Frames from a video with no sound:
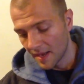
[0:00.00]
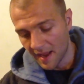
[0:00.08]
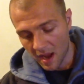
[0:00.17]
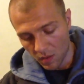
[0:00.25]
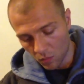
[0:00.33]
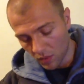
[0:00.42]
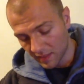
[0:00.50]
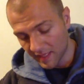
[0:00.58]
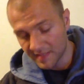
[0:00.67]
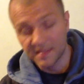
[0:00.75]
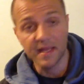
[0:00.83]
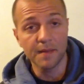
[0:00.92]
Now, one
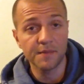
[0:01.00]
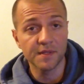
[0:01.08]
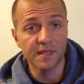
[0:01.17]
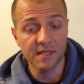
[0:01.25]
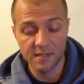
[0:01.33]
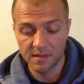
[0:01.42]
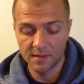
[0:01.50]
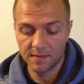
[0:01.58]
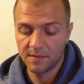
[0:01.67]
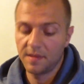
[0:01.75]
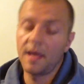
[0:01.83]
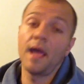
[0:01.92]
last step to this,
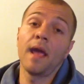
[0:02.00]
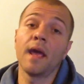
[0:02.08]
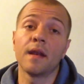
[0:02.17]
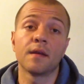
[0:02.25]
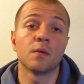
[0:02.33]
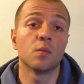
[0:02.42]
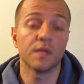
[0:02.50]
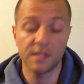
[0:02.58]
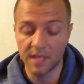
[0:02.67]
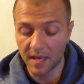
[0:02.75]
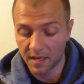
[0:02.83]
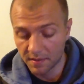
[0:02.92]
and once
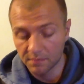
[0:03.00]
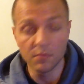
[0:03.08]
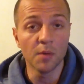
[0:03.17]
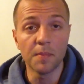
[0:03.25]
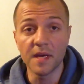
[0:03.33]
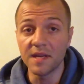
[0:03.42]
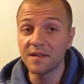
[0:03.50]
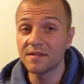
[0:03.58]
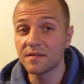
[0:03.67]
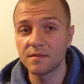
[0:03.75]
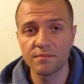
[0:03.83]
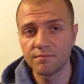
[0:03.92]
again,
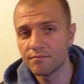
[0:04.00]
opinions